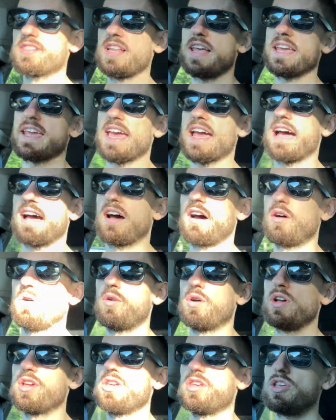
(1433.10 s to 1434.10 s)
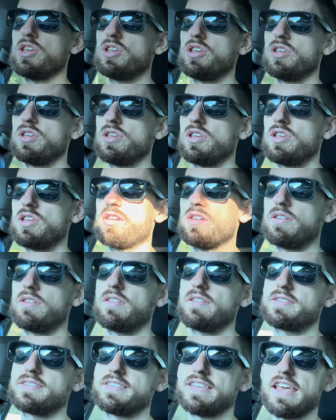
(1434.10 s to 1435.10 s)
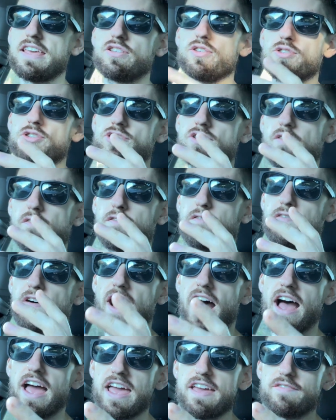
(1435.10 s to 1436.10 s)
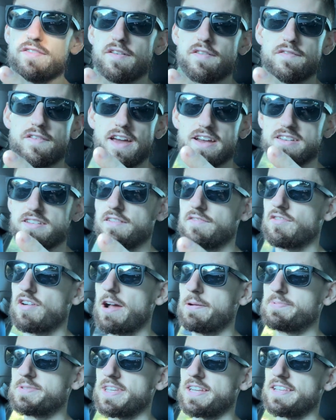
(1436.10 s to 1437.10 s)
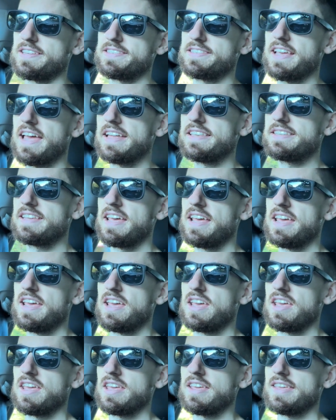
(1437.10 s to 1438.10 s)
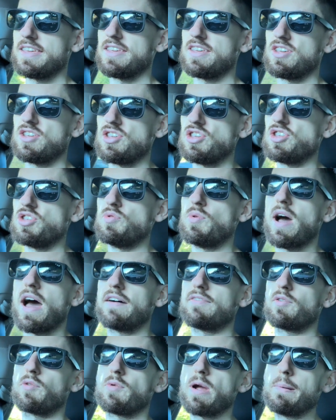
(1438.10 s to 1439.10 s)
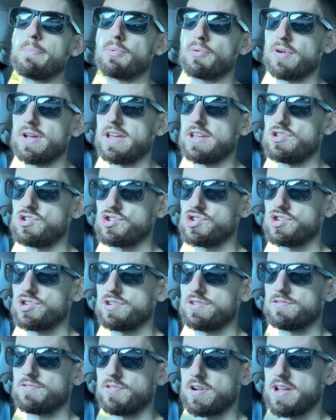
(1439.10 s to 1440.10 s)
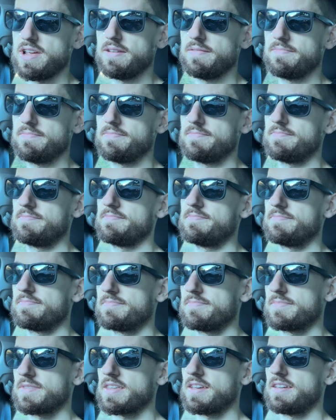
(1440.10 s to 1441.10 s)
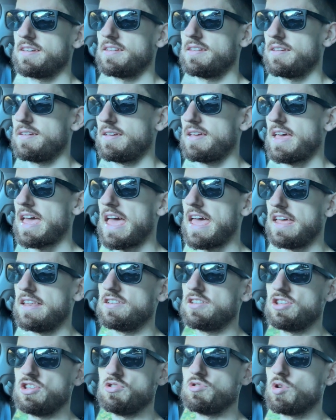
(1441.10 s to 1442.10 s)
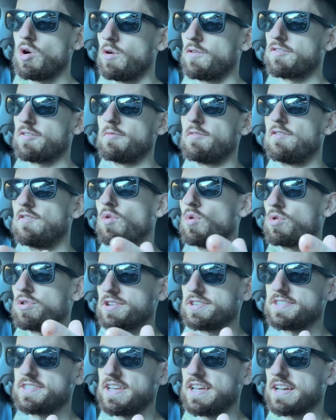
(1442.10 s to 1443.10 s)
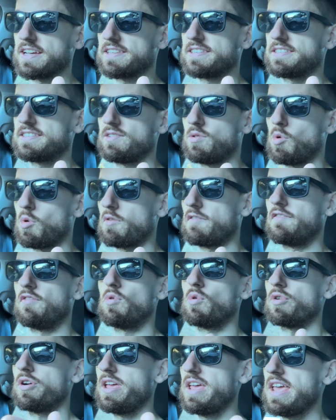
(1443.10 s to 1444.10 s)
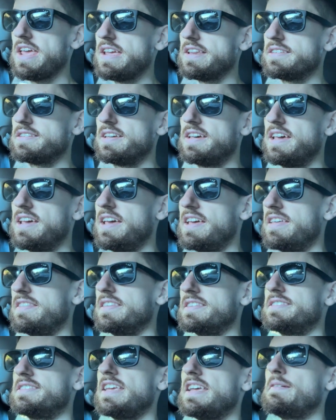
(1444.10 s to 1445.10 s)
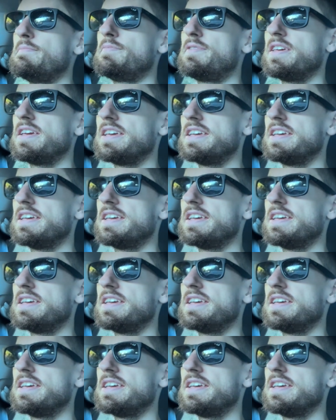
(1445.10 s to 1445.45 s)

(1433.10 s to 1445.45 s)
like how, say there's 5 effective reps in a set, you have a rep range, right? And you go from 4 to 6 or 4 to 8. The same thing